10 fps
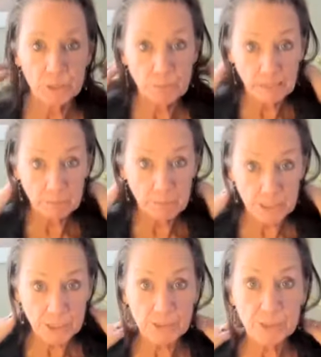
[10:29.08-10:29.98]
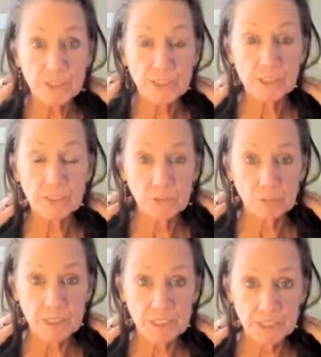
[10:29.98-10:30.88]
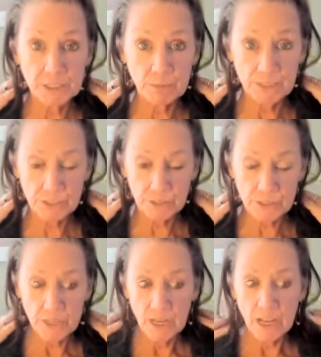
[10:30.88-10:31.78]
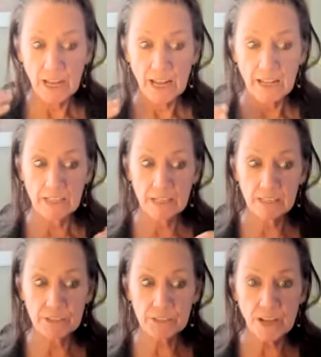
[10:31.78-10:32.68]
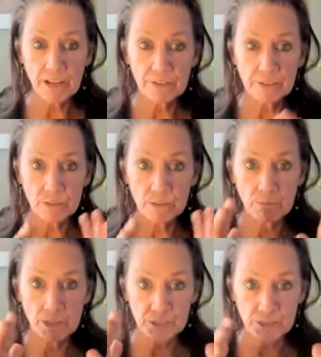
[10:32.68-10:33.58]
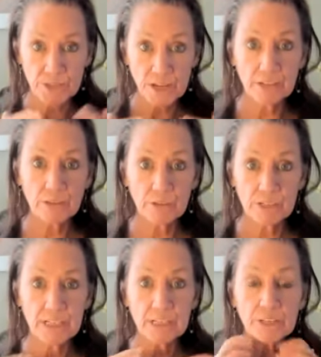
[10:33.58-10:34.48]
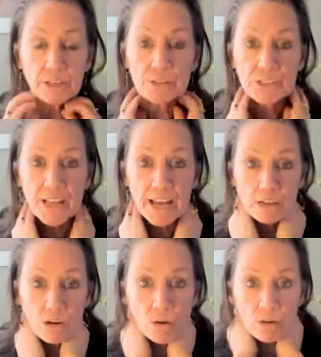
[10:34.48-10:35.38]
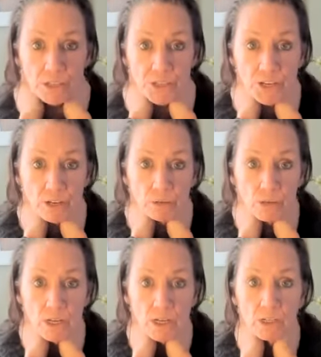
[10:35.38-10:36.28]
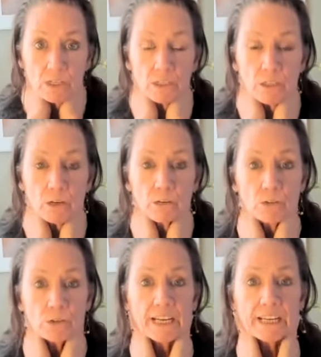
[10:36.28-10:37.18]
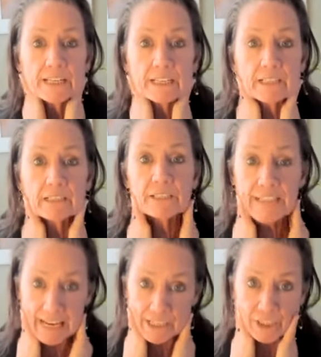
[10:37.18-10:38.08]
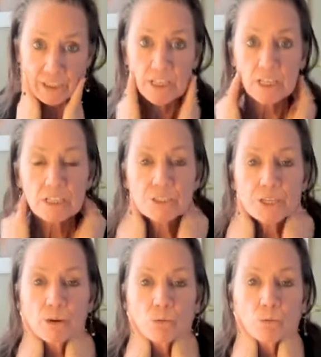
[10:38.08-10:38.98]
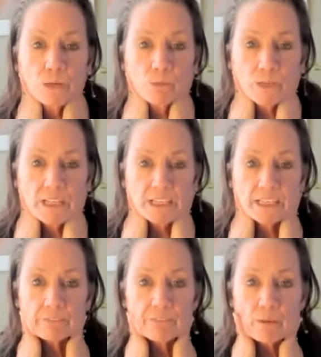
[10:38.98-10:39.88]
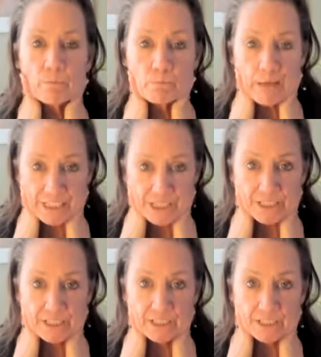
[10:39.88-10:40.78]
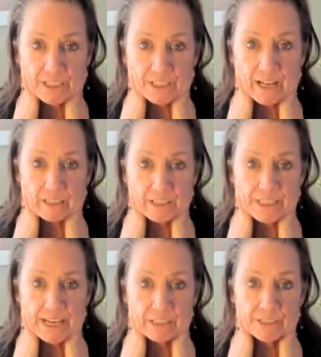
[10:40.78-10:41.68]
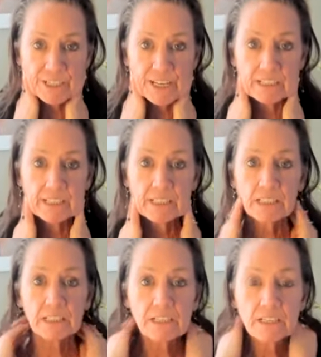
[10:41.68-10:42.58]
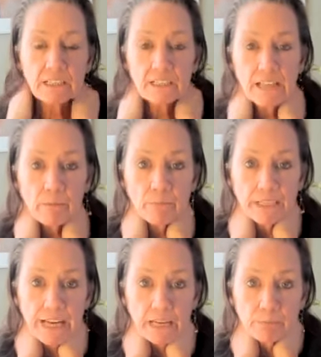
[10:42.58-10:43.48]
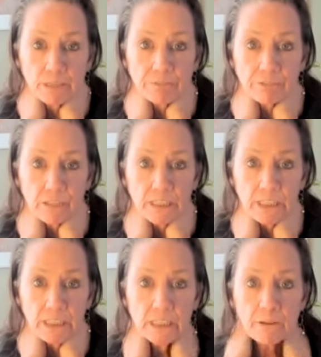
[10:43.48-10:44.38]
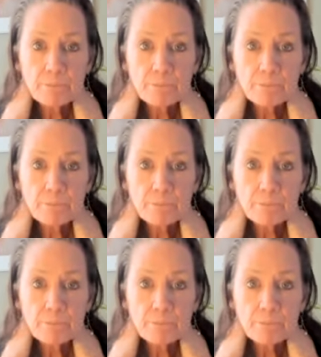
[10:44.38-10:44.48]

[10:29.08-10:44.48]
big muscles, the trapezius muscles. And then there's other muscles underneath those that are also, creating tension. So when we give the message in Alexander technique, let my neck be free,